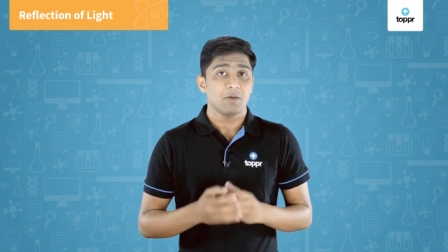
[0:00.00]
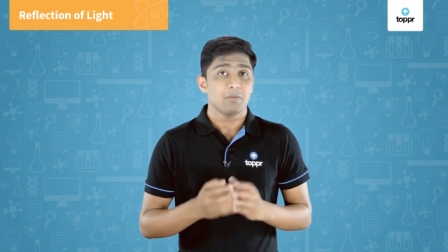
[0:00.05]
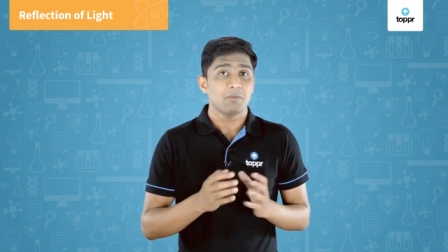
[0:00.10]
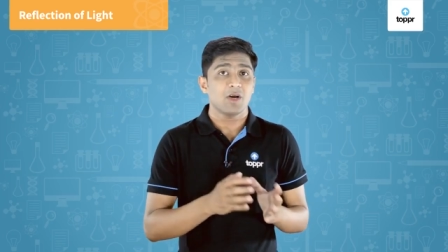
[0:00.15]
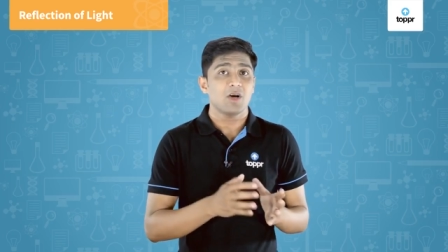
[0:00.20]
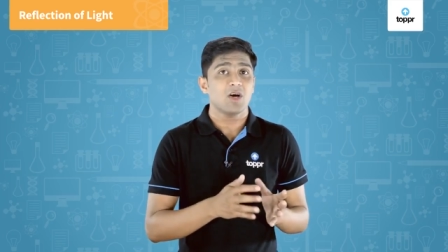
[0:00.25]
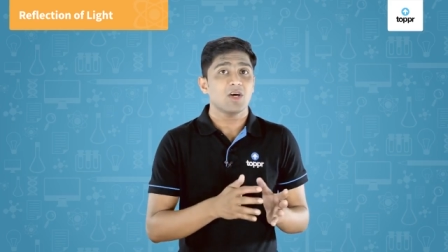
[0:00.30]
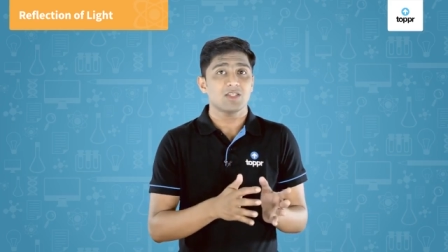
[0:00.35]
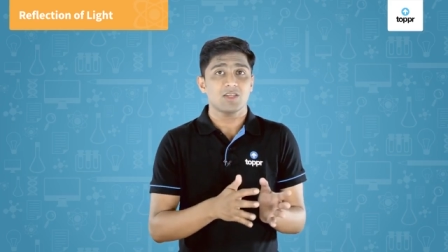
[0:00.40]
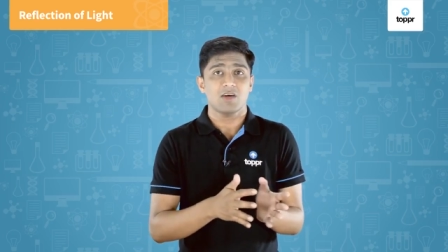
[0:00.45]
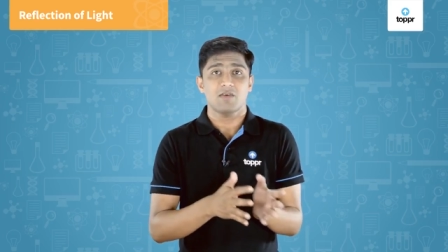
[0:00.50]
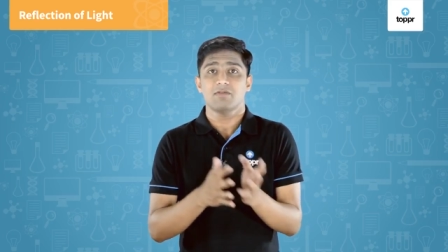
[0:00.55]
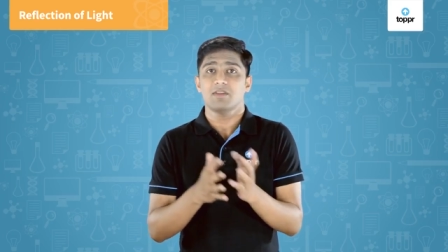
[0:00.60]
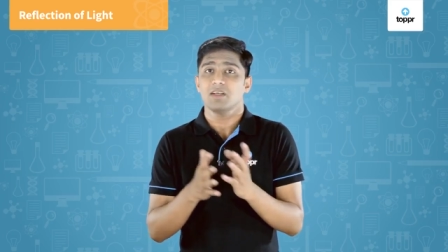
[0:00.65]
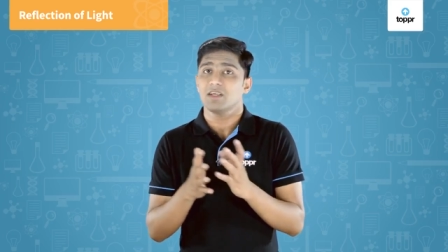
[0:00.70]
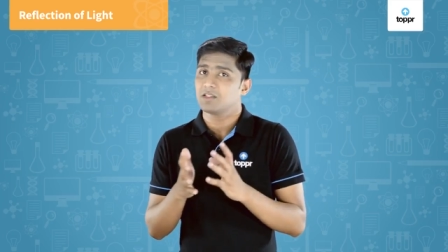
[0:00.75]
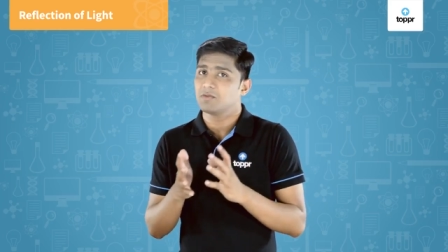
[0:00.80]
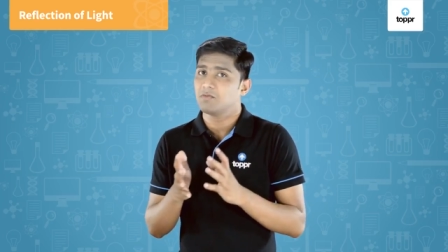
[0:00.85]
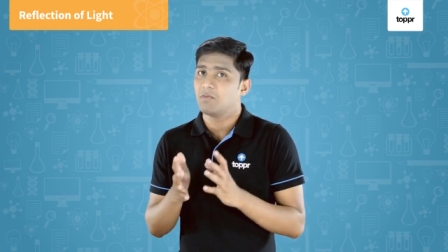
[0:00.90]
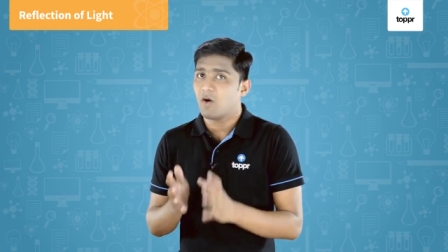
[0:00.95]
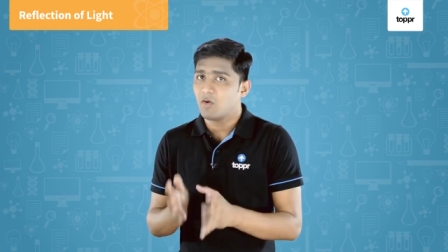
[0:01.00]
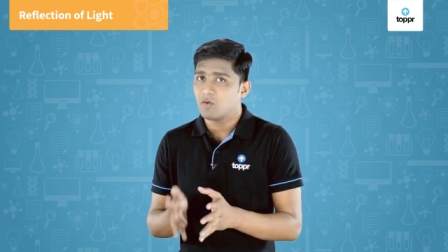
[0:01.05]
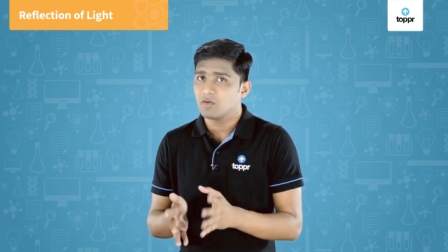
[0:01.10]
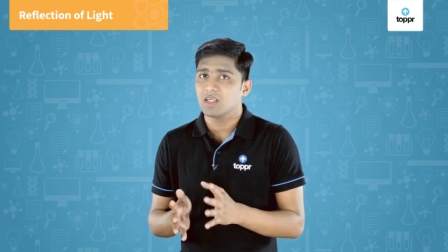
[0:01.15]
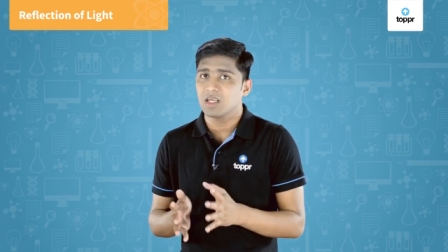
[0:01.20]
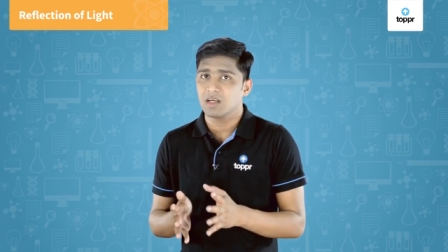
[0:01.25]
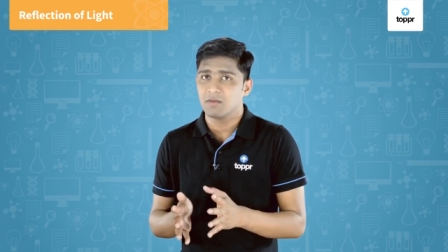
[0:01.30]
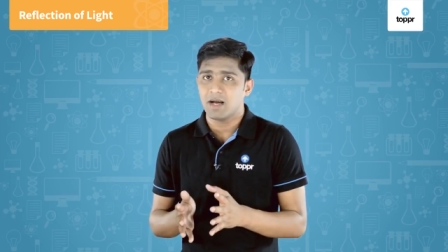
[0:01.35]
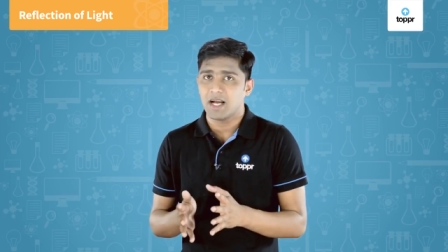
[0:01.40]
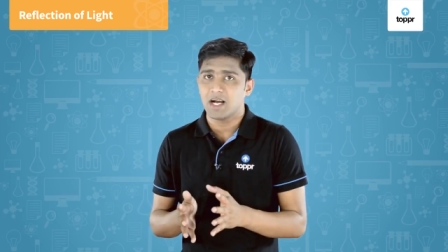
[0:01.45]
Because of this
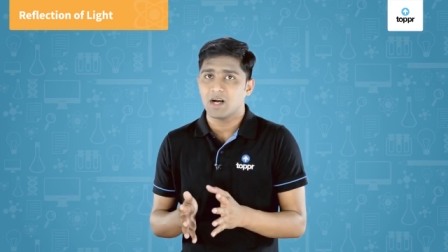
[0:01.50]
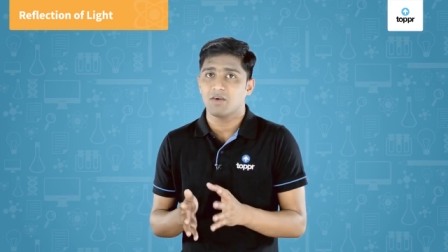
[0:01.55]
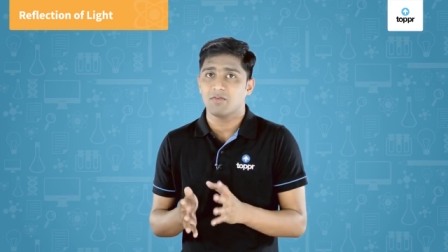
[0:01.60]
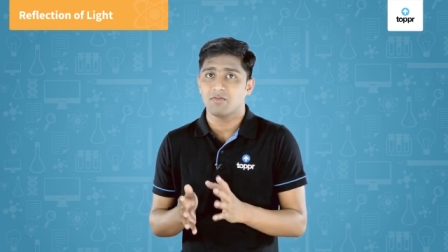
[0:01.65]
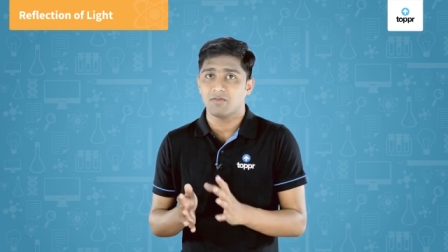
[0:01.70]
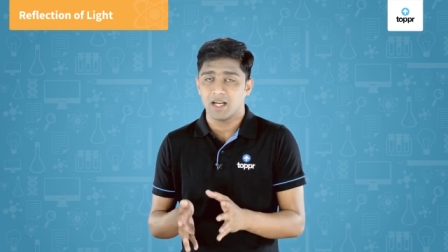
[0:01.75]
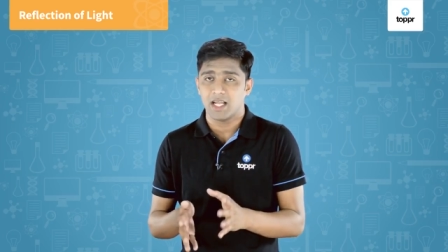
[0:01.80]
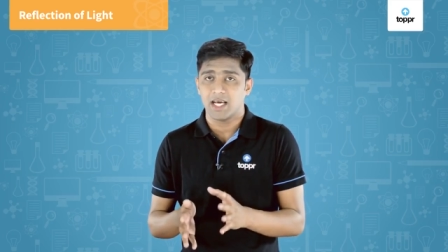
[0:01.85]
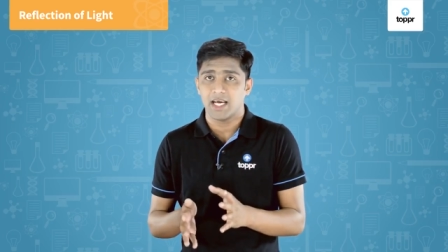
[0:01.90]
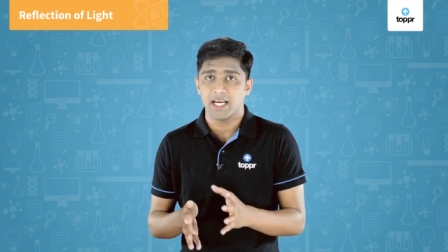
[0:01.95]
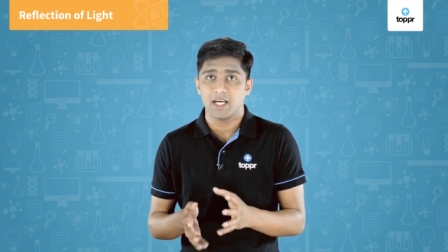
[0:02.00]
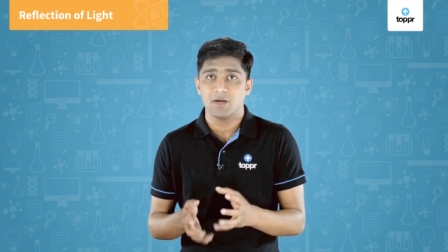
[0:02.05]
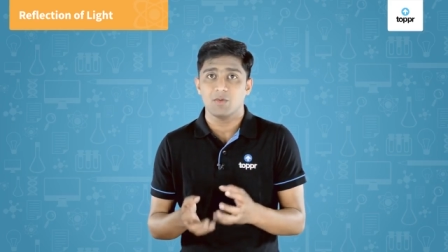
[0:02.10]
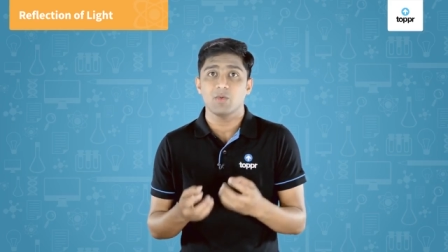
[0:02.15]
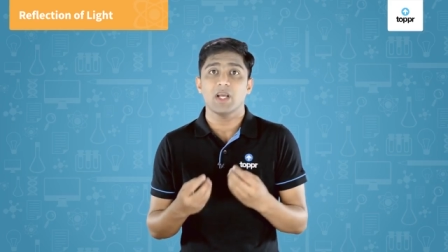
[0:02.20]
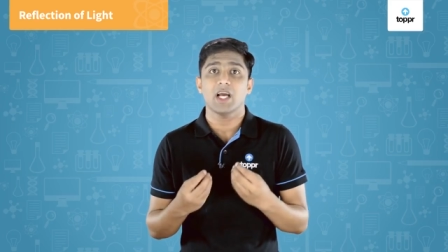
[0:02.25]
bouncing back of light,